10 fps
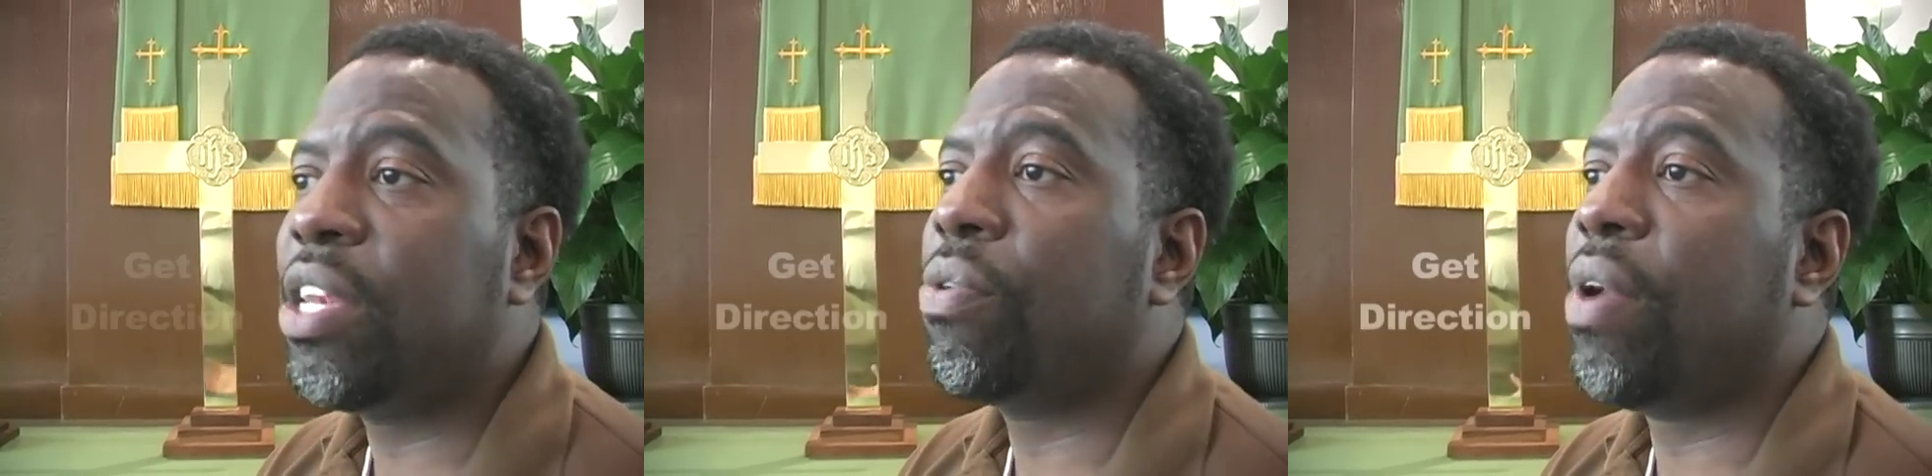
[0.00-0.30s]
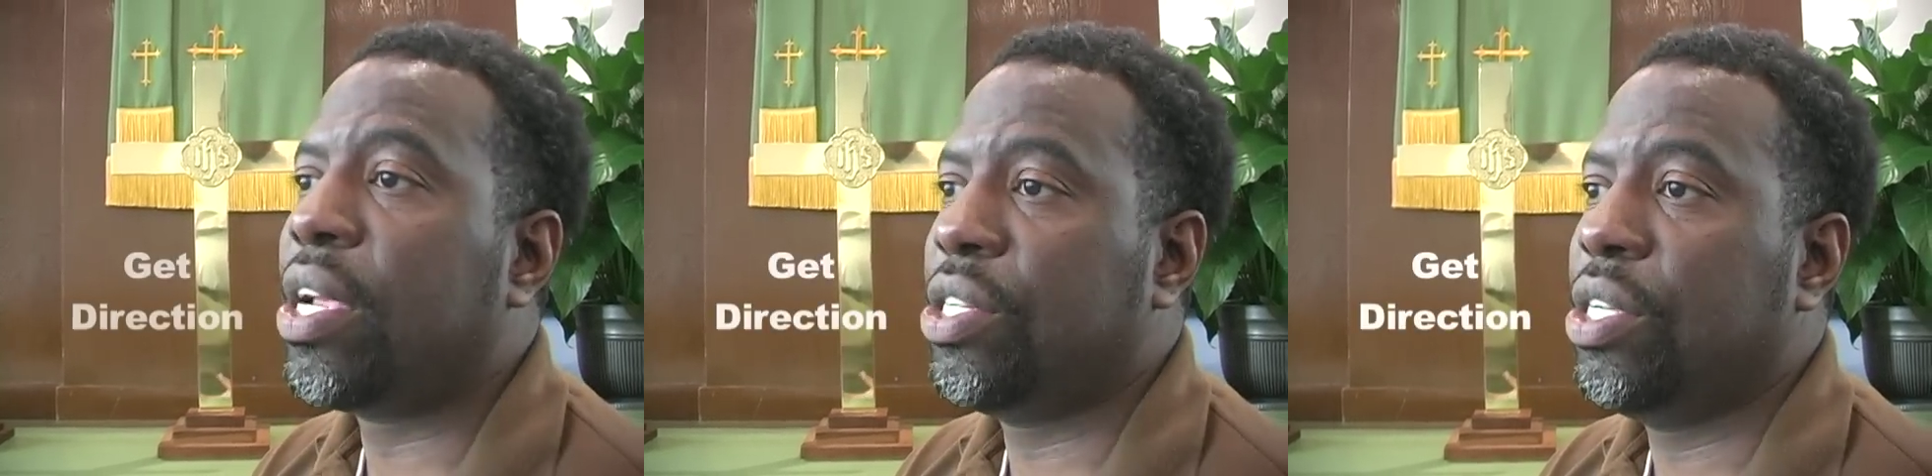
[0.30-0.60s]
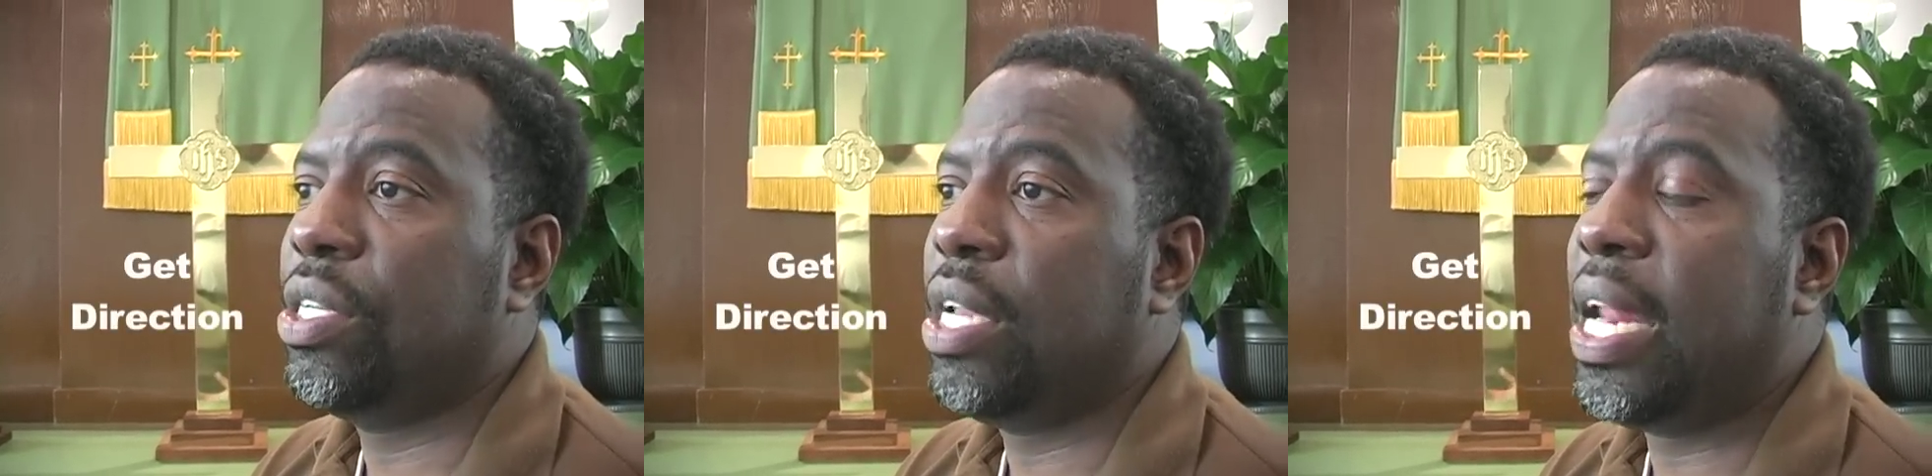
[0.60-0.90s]
direction.
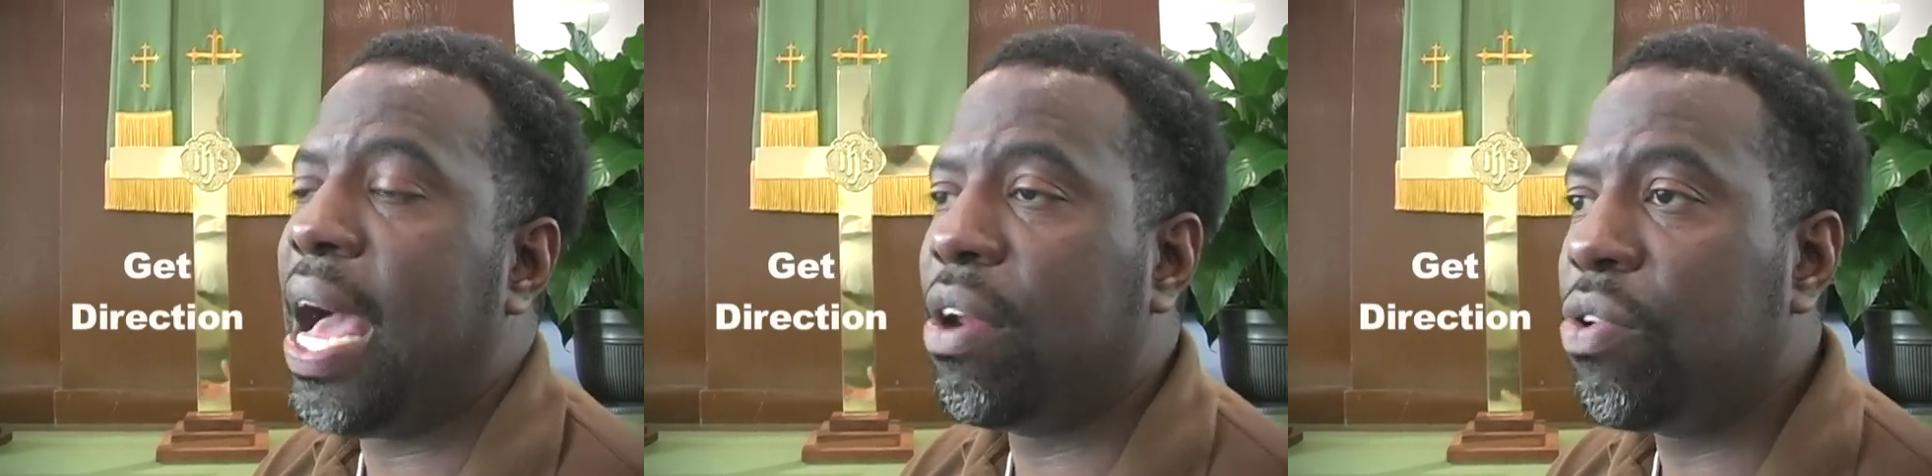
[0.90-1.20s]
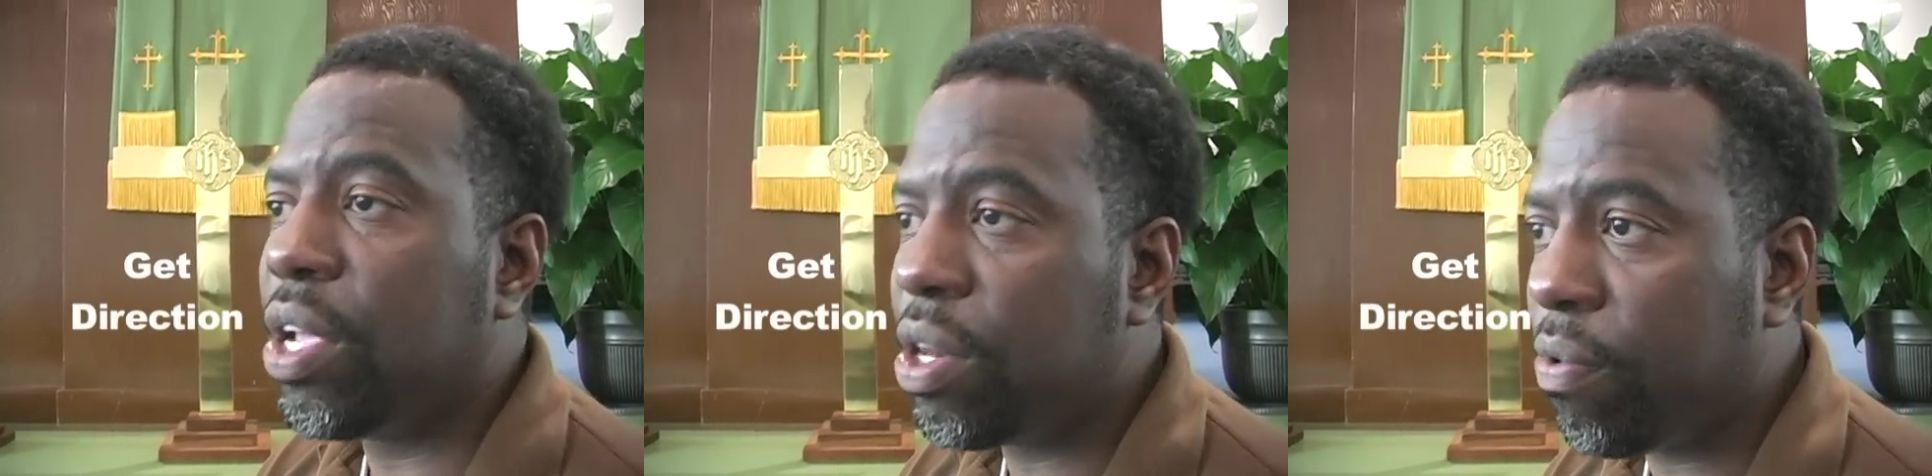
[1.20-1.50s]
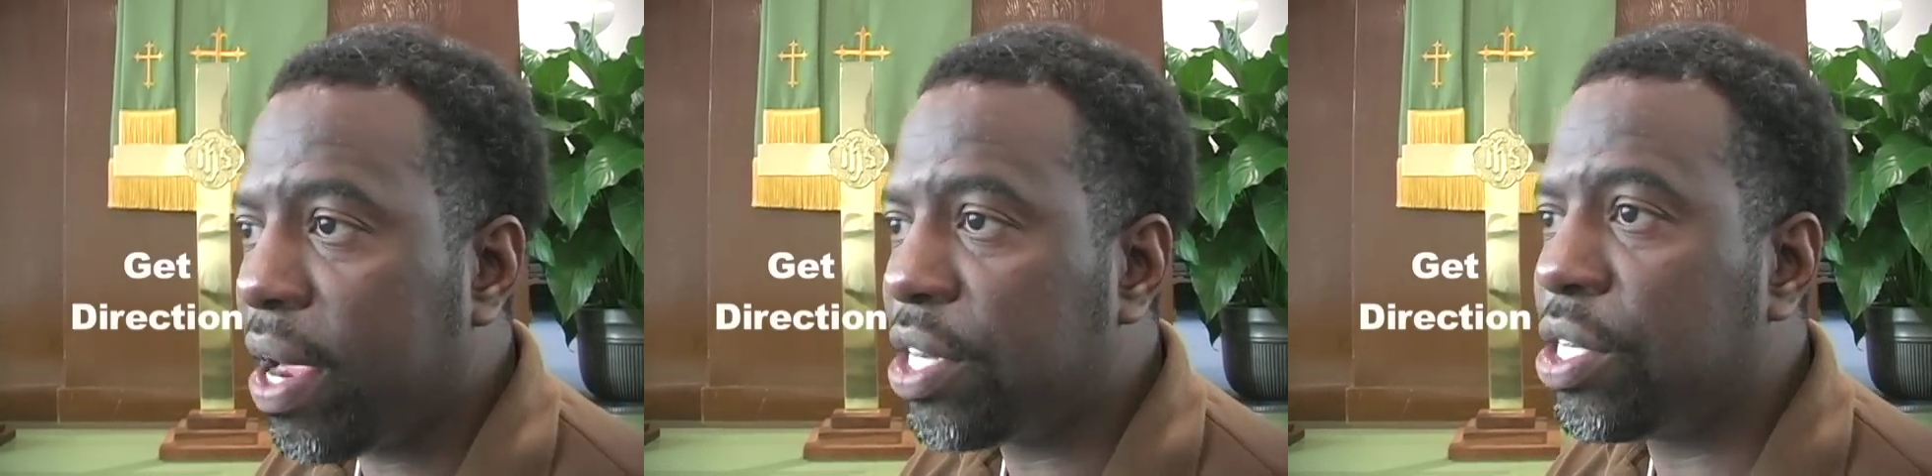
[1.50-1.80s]
And how do you get
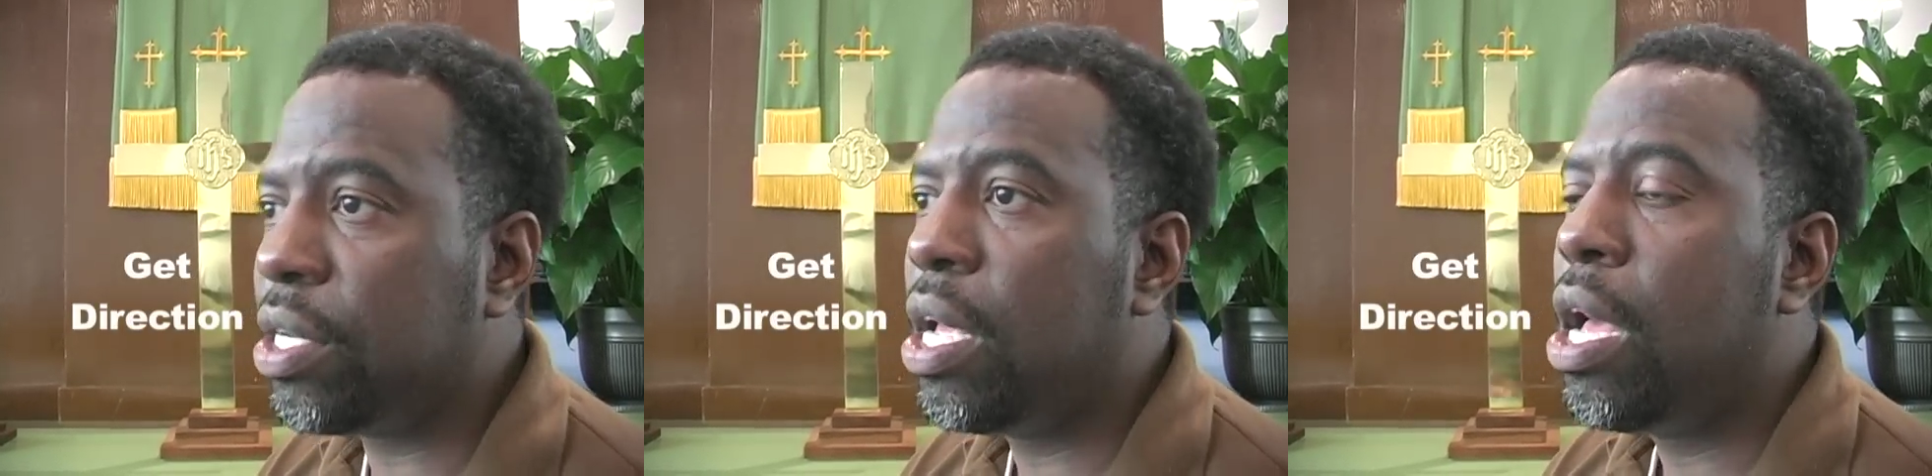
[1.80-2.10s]
direction?